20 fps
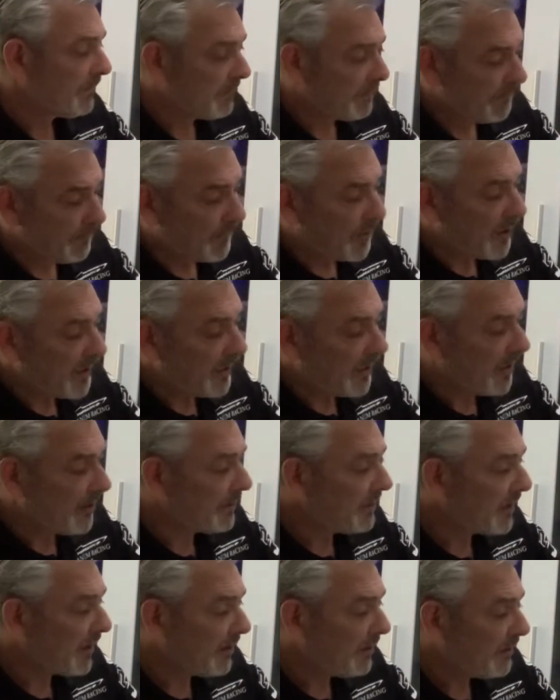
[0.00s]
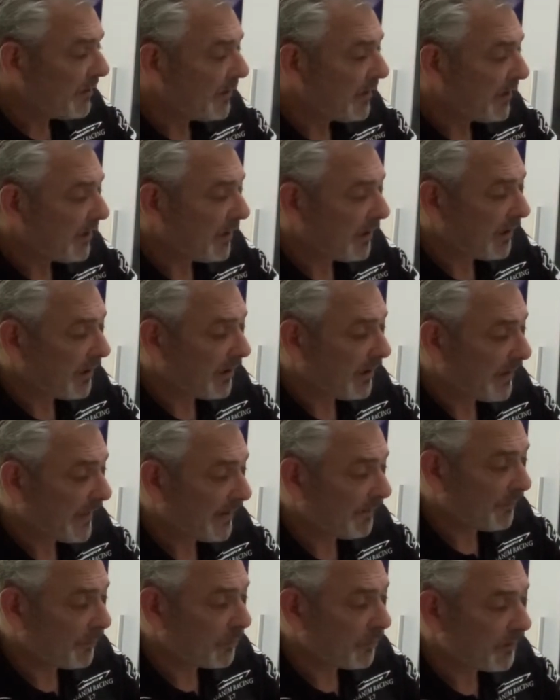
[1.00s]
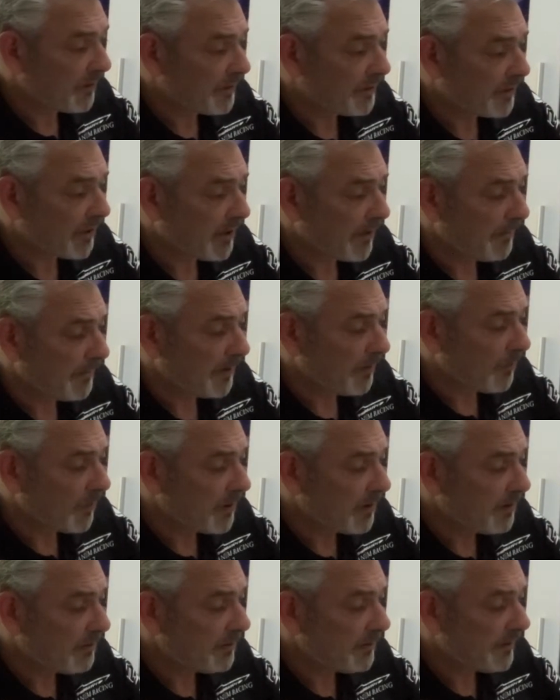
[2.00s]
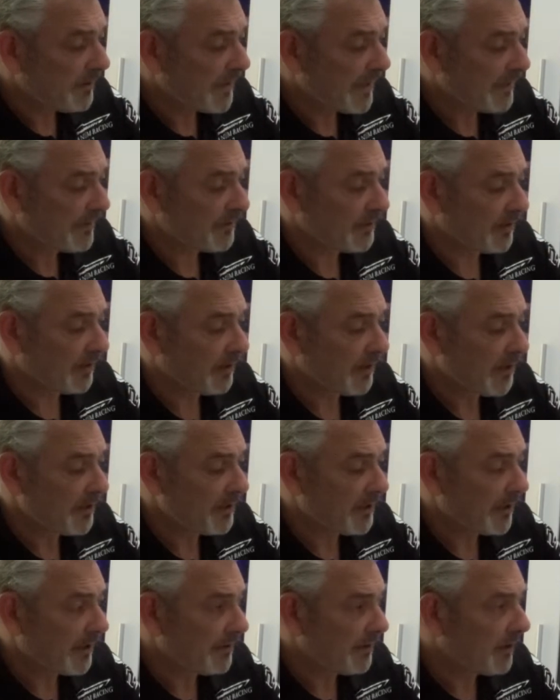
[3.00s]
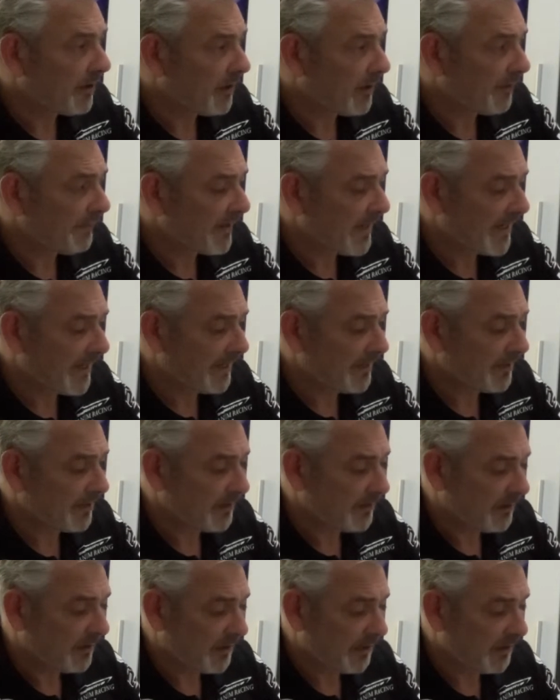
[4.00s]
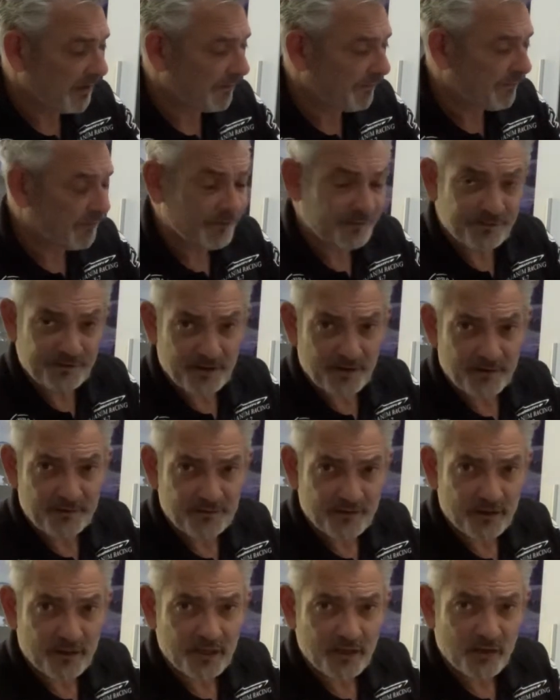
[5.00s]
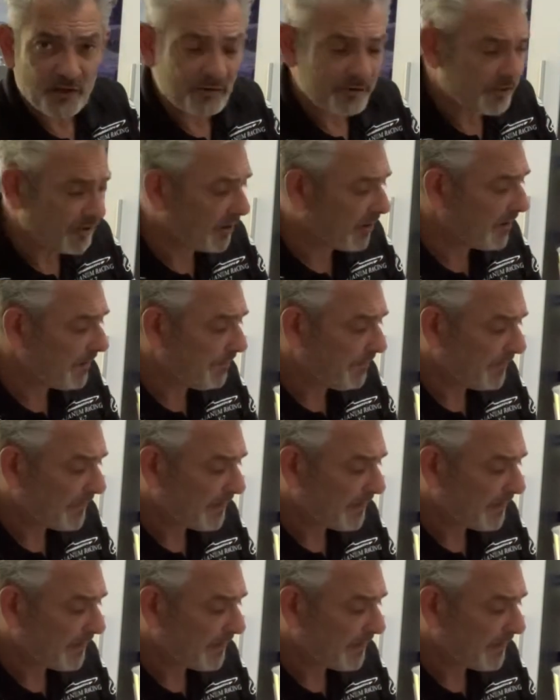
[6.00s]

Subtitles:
My logo, have all the time in the world. That's a logo that I've had for a very, very long time.